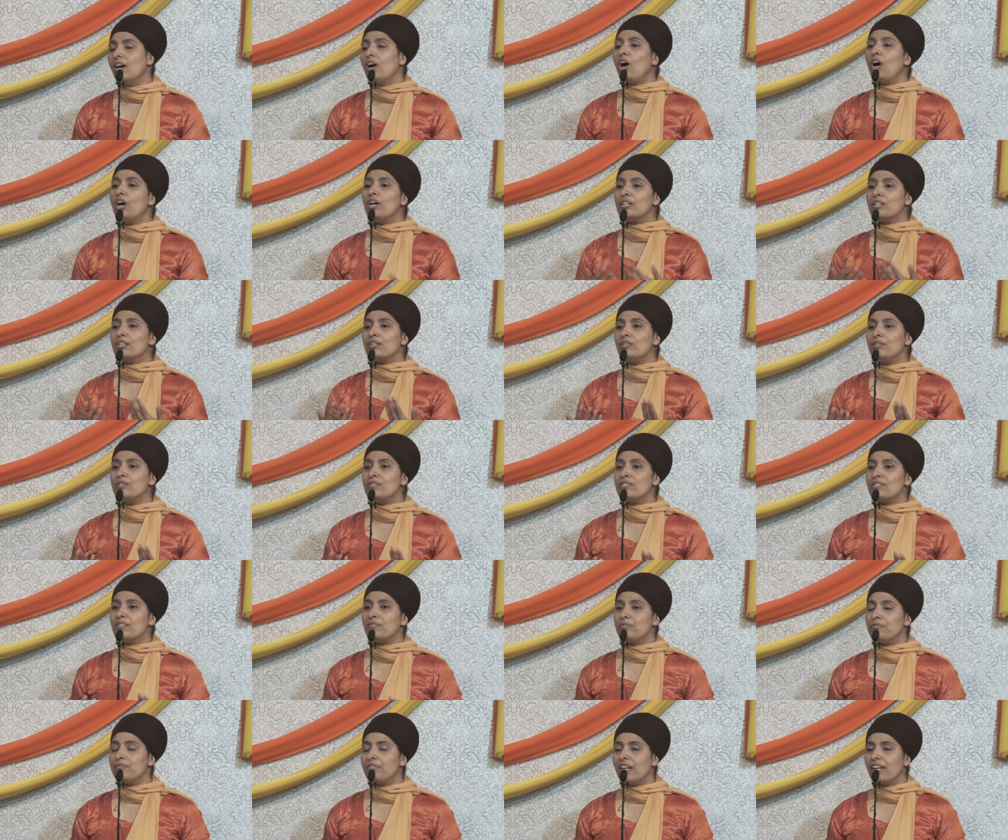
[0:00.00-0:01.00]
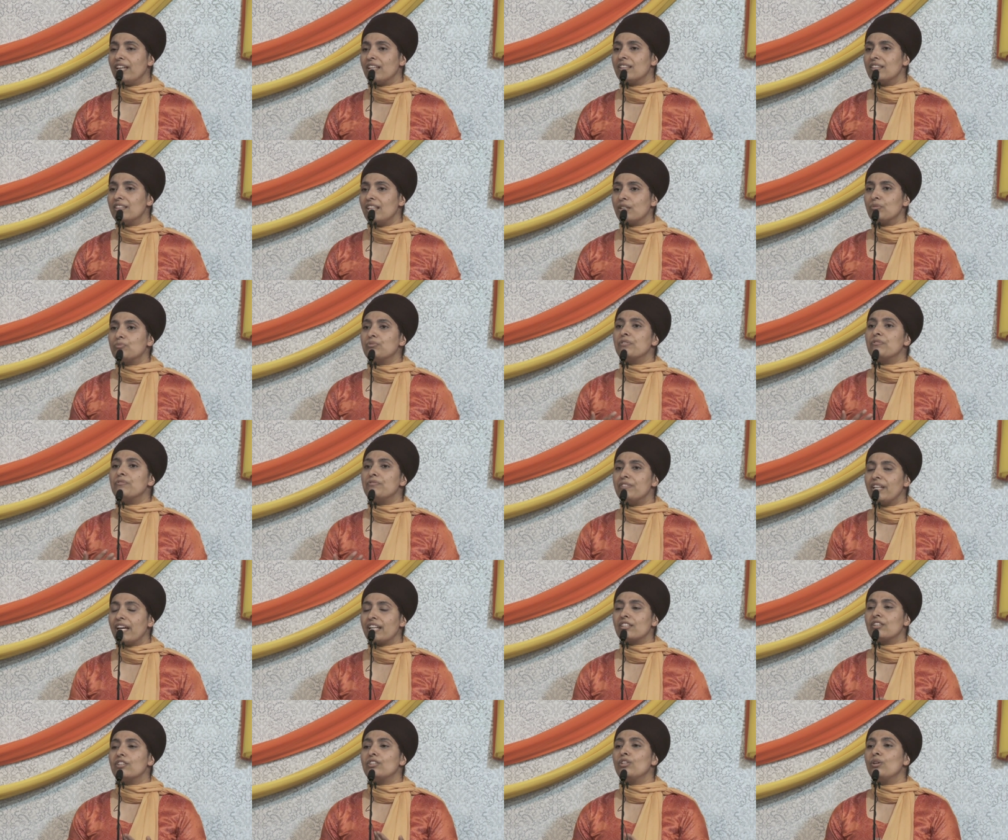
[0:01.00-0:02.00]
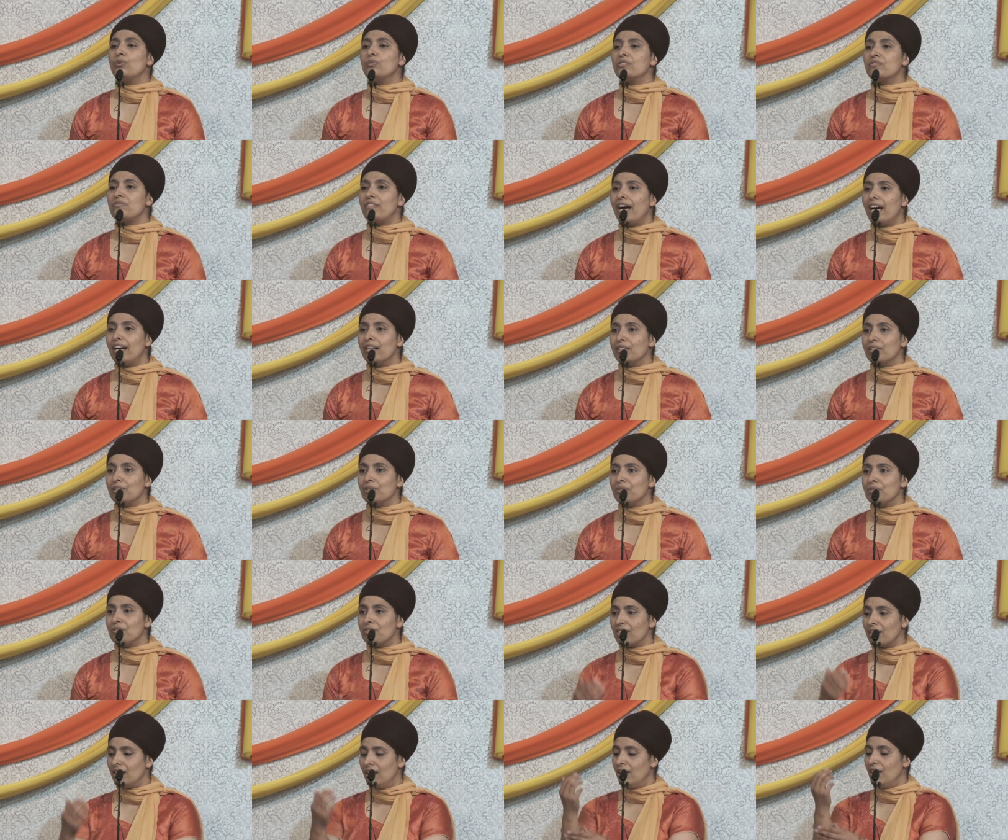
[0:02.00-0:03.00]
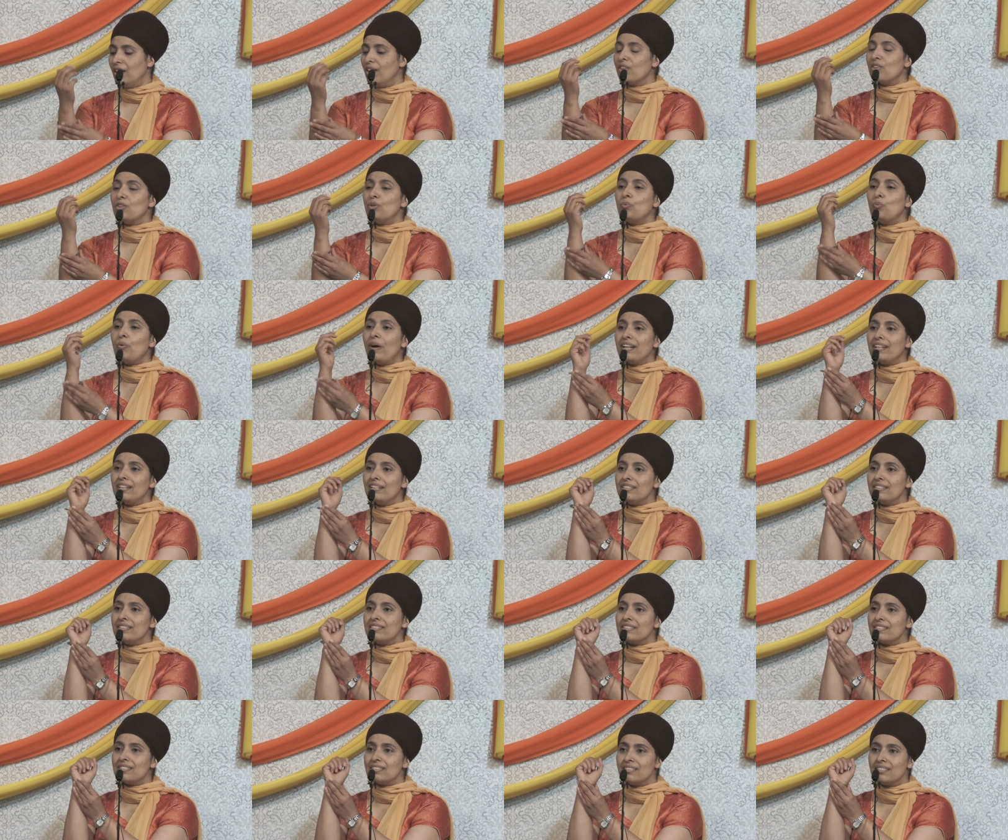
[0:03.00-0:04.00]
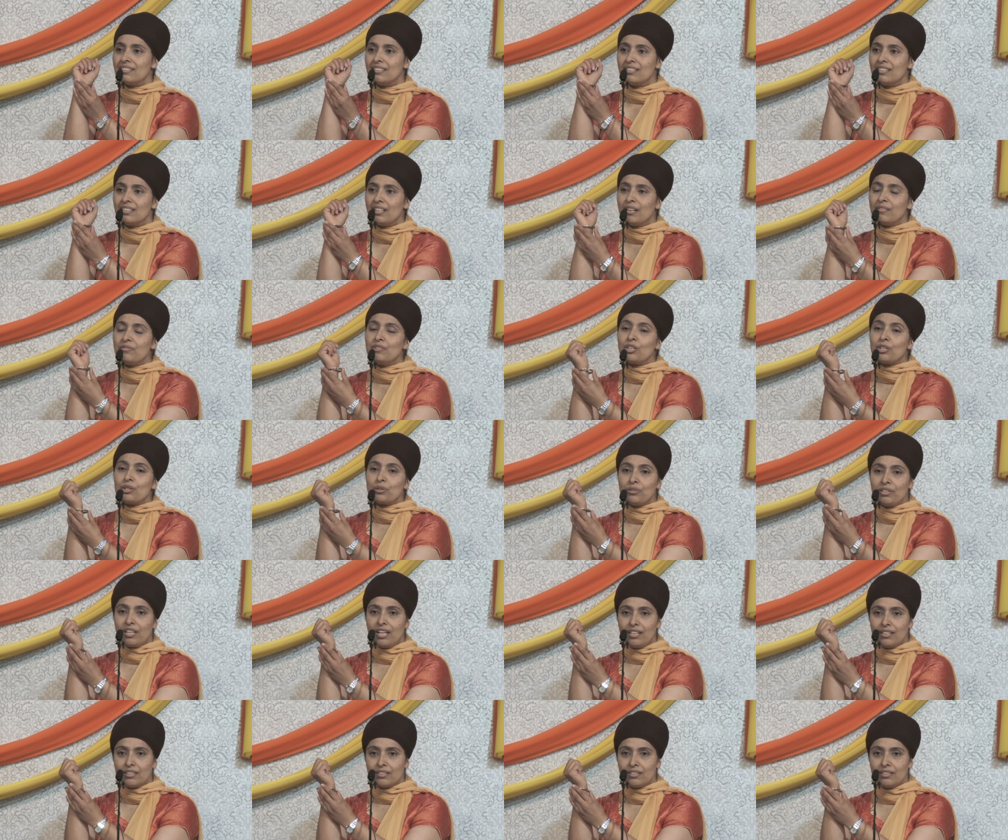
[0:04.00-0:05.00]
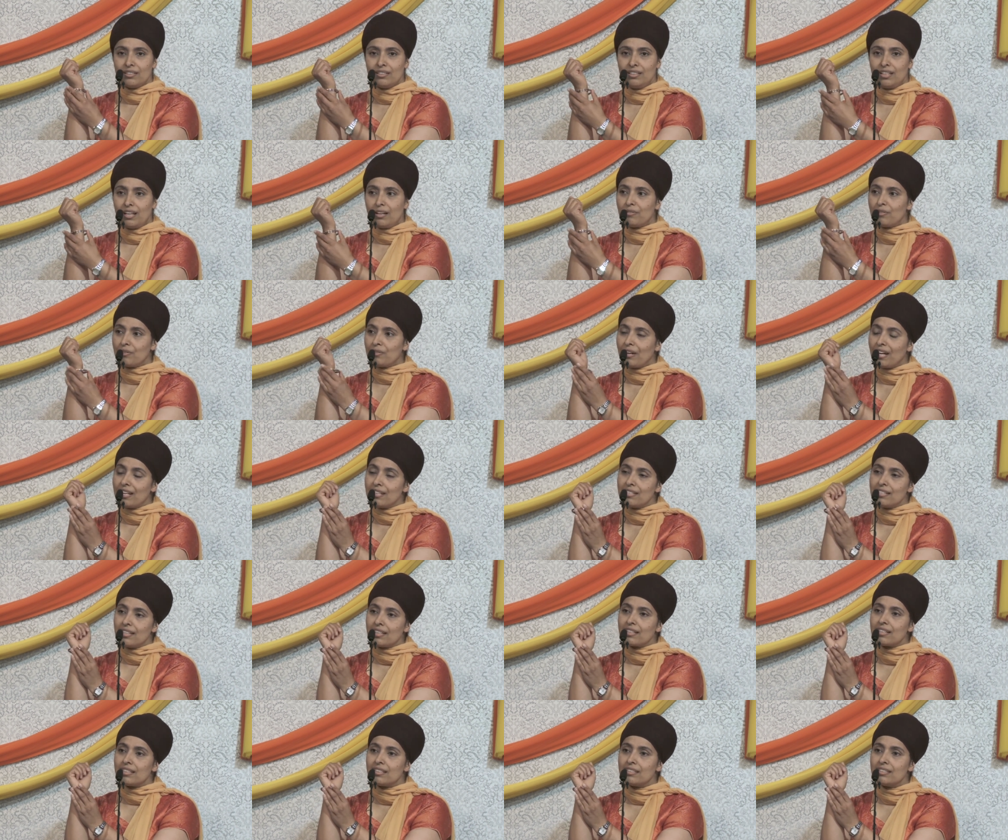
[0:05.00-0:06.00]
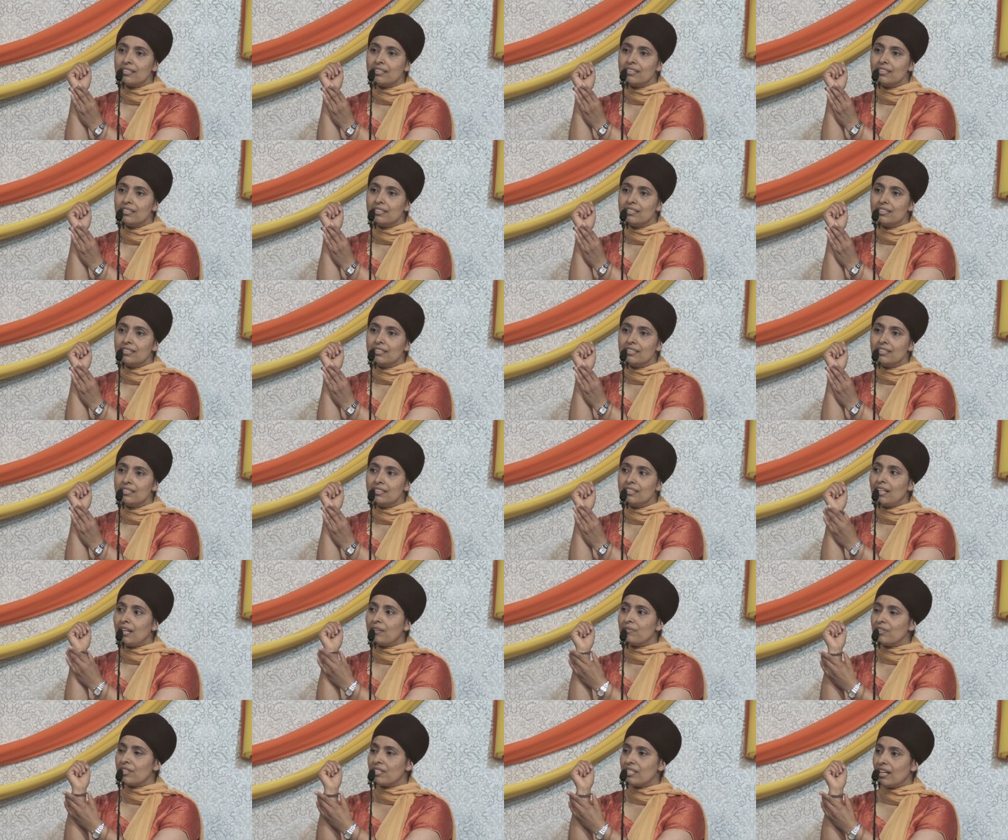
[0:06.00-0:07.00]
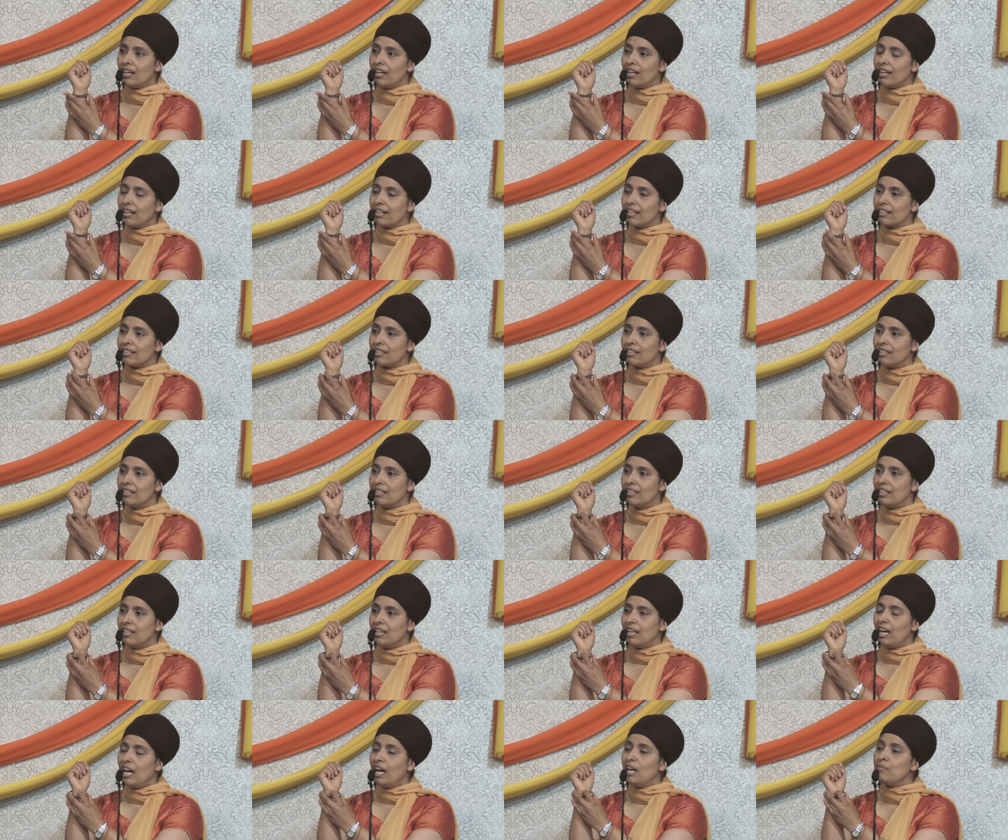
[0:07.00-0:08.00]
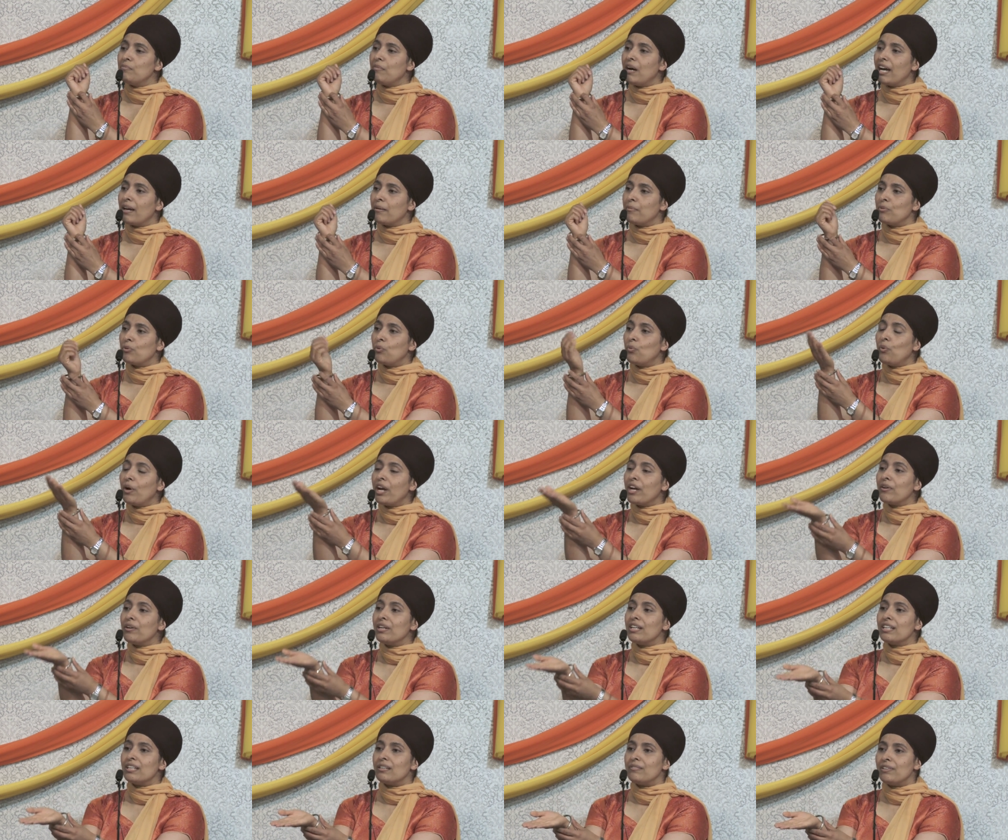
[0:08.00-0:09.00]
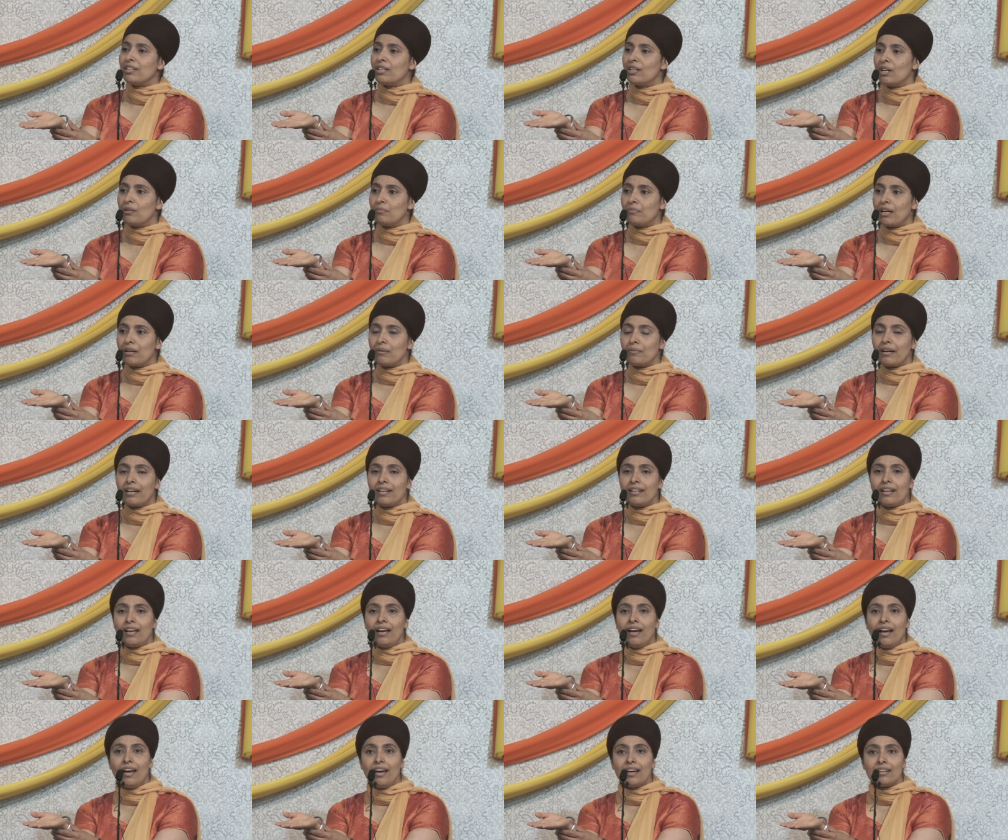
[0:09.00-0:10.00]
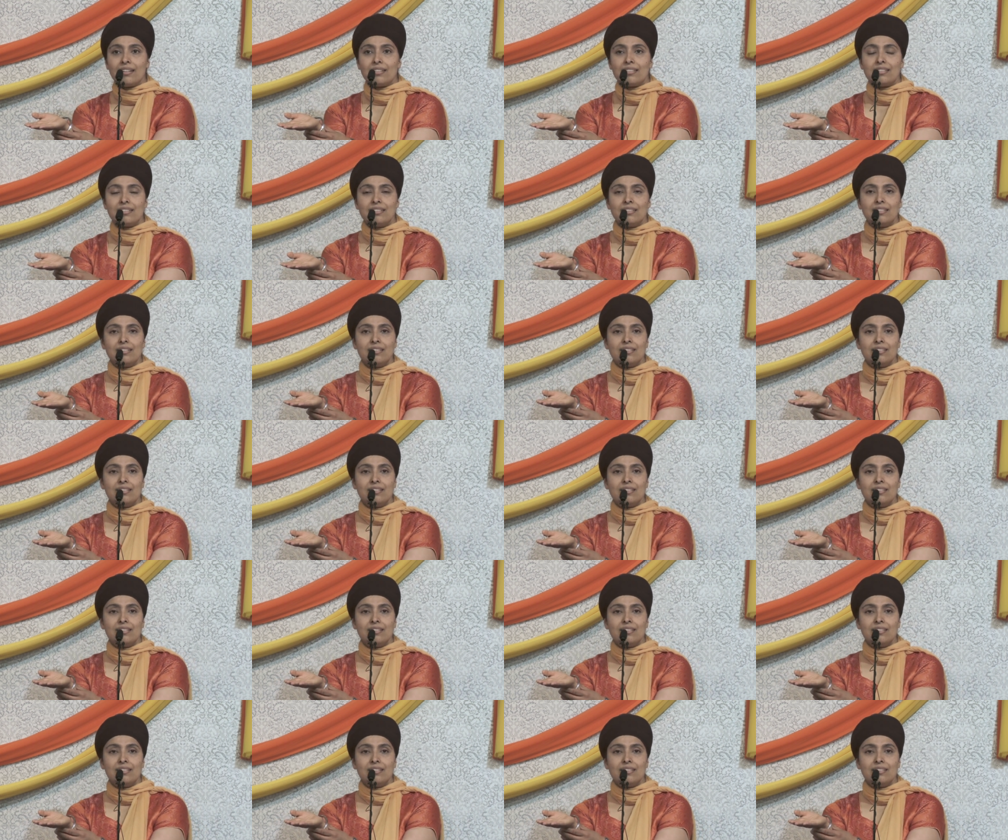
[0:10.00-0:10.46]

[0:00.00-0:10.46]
articles of faith that reflect those values the oneness of the Creator, never ending, never dying, and my wearing of it on my right hand,